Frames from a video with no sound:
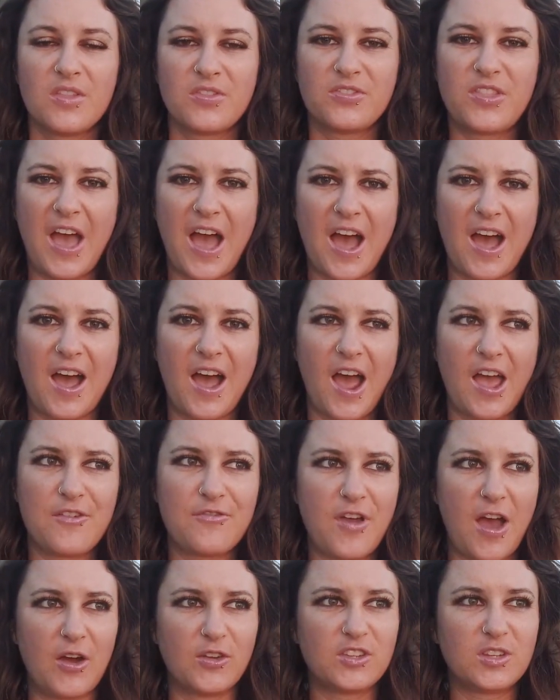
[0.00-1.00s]
that I
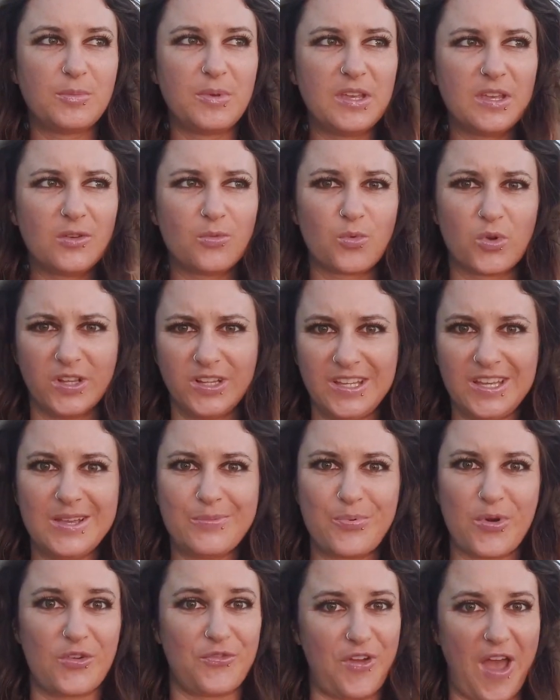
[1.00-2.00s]
found to be really
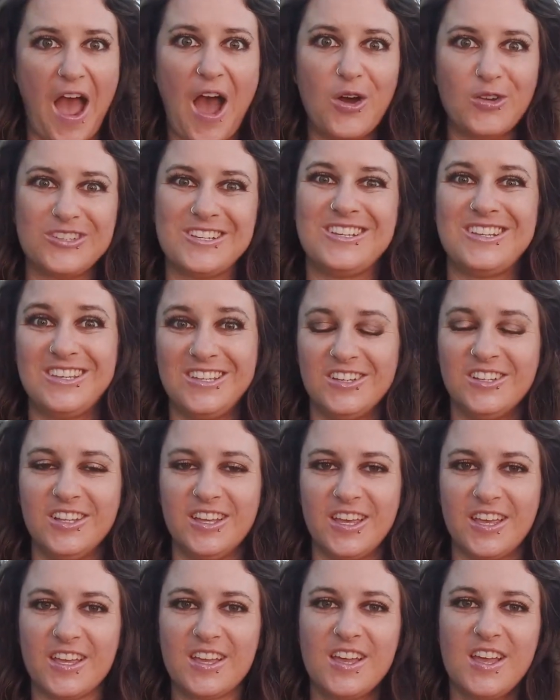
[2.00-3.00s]
profound and
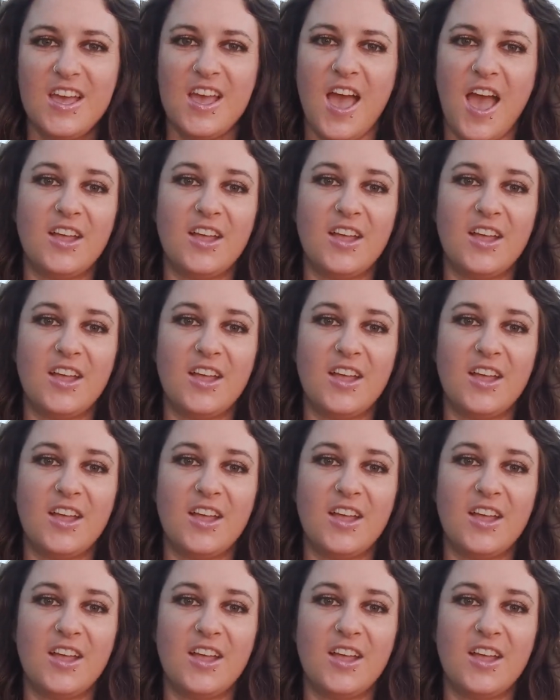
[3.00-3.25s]
healing.